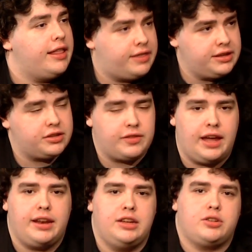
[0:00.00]
and things of
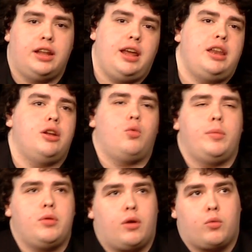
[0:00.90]
that nature. And you know,
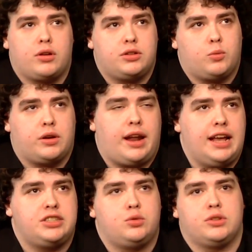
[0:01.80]
women were
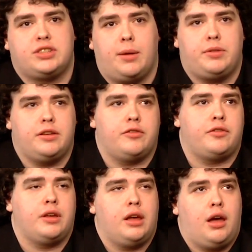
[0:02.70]
nice and
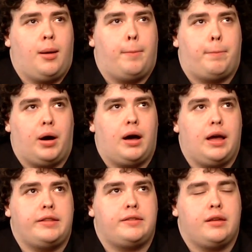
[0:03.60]
receptive,
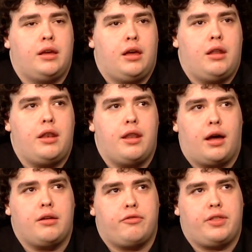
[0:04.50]
but
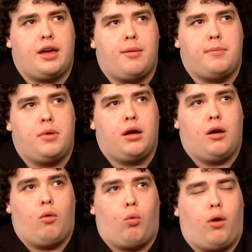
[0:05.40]
none of them
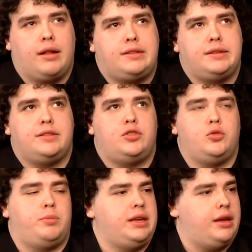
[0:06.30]
wanted
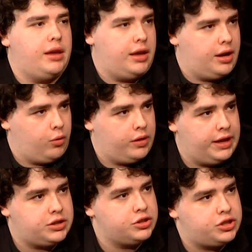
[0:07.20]
to be in a
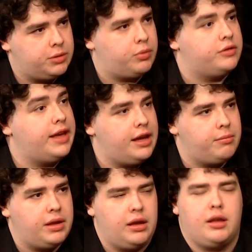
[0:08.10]
relationship or
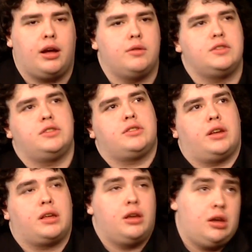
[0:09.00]
date me. And I was just
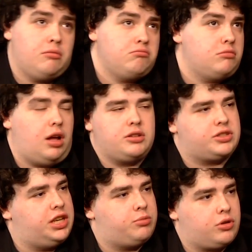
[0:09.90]
like, I'll
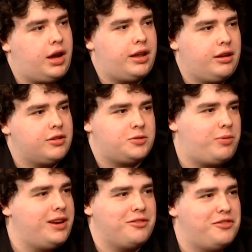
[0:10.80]
just keep trying. You know, there's
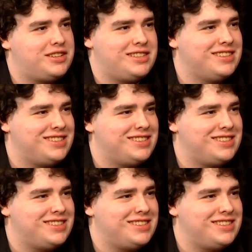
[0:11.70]
plenty of fish